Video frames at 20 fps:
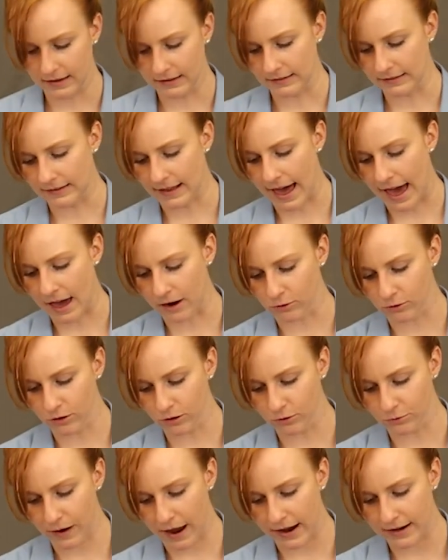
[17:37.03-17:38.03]

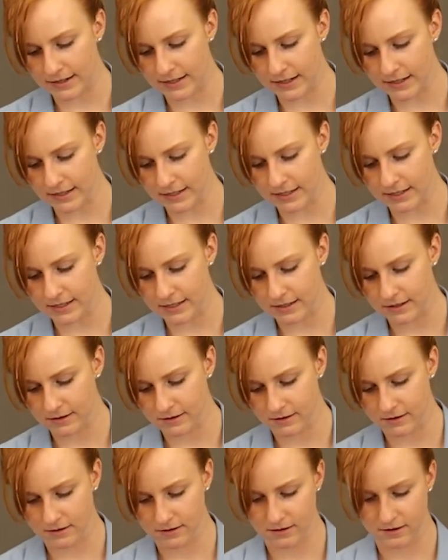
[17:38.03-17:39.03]
lateral rectus,
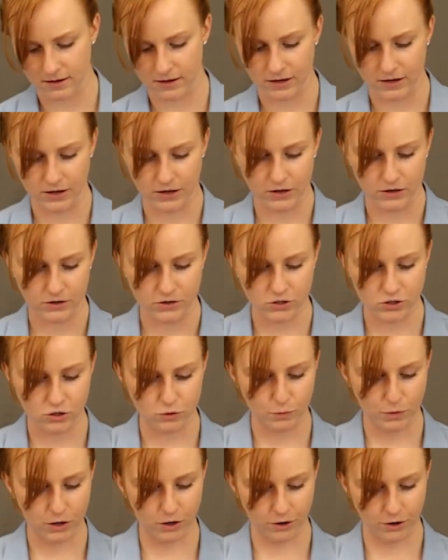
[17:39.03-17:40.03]

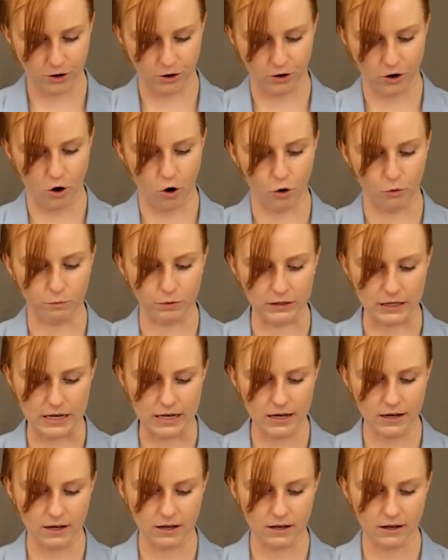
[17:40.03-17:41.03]
superior
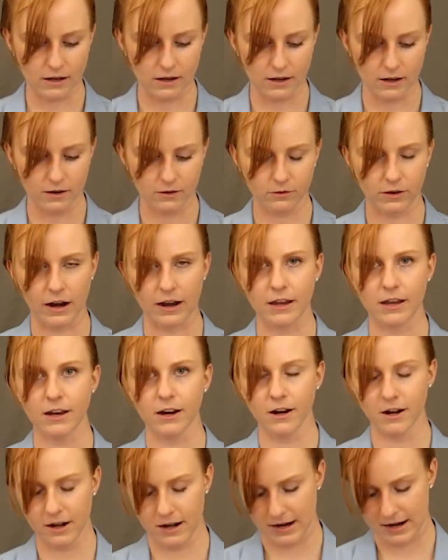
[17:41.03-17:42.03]
oblique right
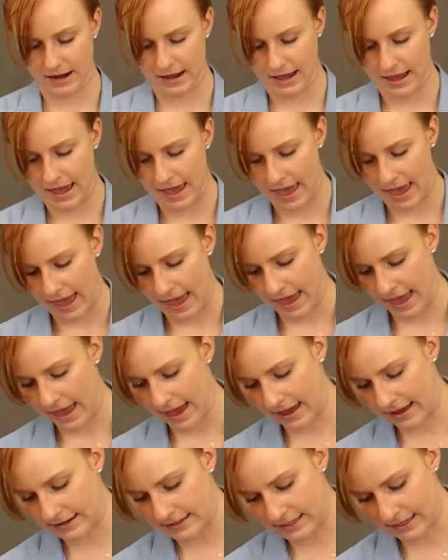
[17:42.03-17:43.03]
here,
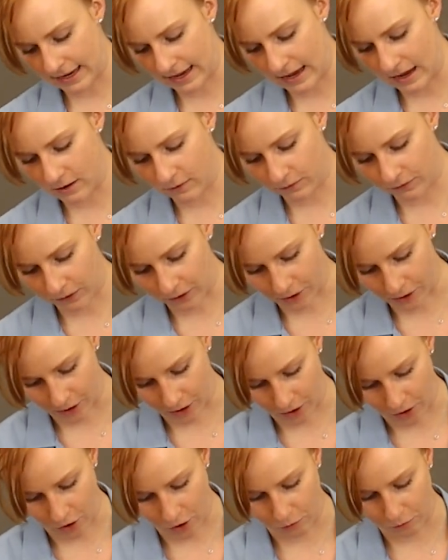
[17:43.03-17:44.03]
and
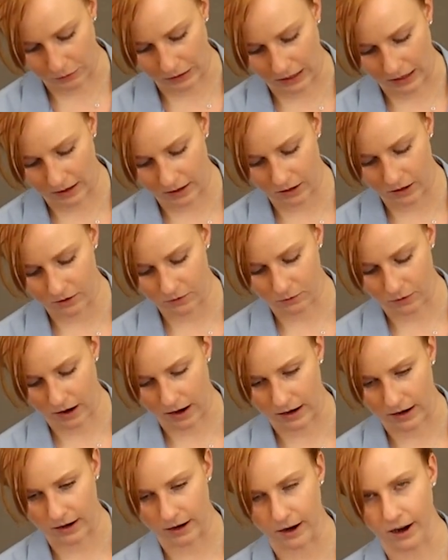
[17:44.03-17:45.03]
inferior oblique
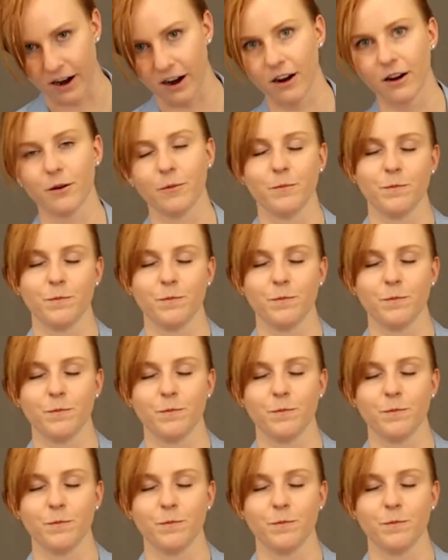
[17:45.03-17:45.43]
right here.